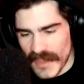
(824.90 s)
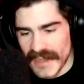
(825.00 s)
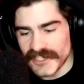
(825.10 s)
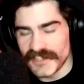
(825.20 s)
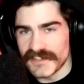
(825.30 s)

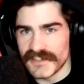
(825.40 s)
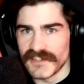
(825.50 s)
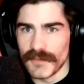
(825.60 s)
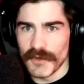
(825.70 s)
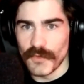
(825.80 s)
Patience is
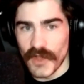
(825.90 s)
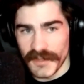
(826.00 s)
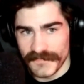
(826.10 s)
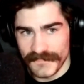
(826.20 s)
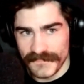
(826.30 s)
number
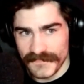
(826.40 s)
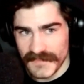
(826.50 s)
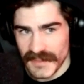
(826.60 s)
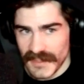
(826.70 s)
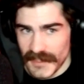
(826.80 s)
one.
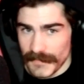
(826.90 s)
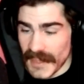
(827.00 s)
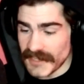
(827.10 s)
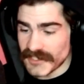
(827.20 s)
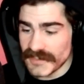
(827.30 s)

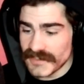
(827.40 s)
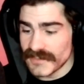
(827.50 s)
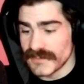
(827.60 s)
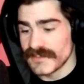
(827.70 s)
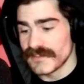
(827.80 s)

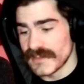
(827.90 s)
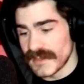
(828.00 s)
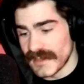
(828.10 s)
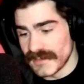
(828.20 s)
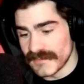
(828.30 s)
Patience
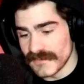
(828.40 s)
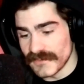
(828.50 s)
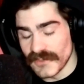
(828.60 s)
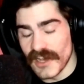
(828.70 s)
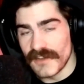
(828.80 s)
and
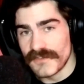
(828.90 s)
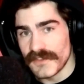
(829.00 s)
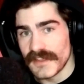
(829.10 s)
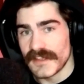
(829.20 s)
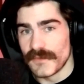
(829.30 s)
love
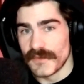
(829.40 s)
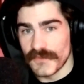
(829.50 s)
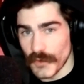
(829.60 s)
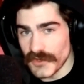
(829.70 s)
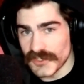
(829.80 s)

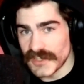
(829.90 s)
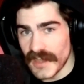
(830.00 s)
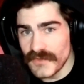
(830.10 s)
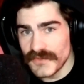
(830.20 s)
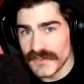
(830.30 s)
for
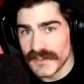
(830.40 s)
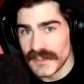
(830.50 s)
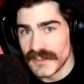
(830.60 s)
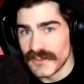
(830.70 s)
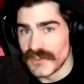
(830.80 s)
yourself,
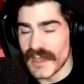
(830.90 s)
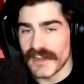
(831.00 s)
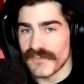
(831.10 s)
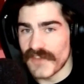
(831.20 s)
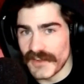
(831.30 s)
you got
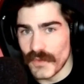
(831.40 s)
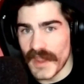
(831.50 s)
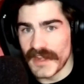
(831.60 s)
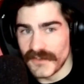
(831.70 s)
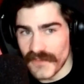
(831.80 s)
to find a
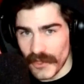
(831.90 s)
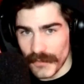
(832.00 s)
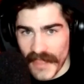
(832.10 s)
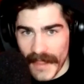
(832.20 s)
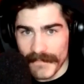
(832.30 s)
way to
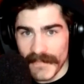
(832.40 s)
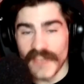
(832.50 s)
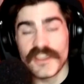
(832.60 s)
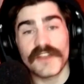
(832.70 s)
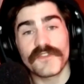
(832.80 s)
develop that.
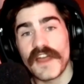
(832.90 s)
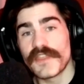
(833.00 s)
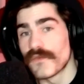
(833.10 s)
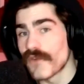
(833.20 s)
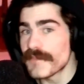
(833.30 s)
And you got to
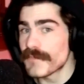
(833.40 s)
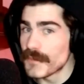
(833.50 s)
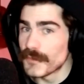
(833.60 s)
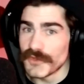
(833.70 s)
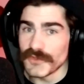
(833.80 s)
find the right
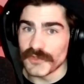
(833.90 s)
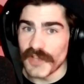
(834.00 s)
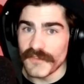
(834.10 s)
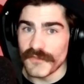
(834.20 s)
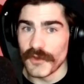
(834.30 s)
people in your
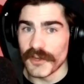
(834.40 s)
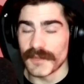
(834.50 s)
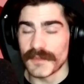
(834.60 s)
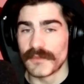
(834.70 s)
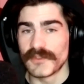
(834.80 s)
life who are
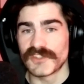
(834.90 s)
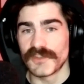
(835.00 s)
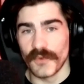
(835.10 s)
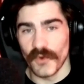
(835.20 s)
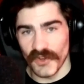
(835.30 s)
going to be able to
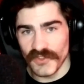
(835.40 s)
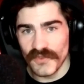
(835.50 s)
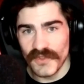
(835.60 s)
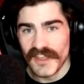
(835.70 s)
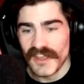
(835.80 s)
support
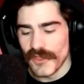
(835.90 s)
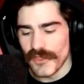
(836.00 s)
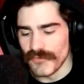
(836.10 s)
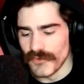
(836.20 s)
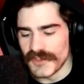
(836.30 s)
you
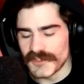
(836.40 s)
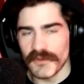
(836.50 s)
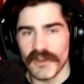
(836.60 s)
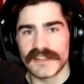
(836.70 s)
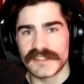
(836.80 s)
through this
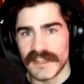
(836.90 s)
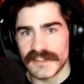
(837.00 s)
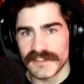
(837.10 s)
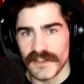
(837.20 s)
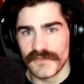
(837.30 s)

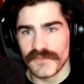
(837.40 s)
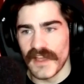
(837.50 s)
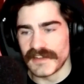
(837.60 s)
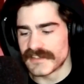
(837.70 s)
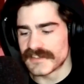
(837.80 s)
process of
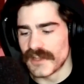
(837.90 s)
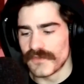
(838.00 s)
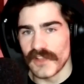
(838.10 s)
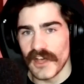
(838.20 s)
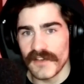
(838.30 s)
finding
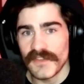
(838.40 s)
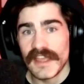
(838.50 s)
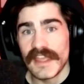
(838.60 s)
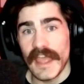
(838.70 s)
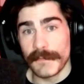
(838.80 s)
self-love,
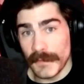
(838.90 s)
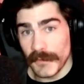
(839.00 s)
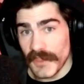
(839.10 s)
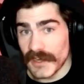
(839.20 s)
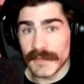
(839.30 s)
and
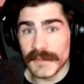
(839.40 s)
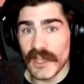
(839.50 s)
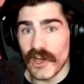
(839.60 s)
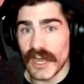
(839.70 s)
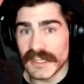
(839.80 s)
people that are going to
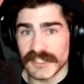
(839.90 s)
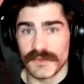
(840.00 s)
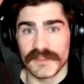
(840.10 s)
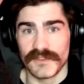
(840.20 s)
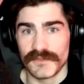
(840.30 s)
be honest
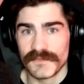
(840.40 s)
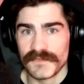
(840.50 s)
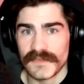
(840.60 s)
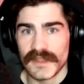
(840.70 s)
with you.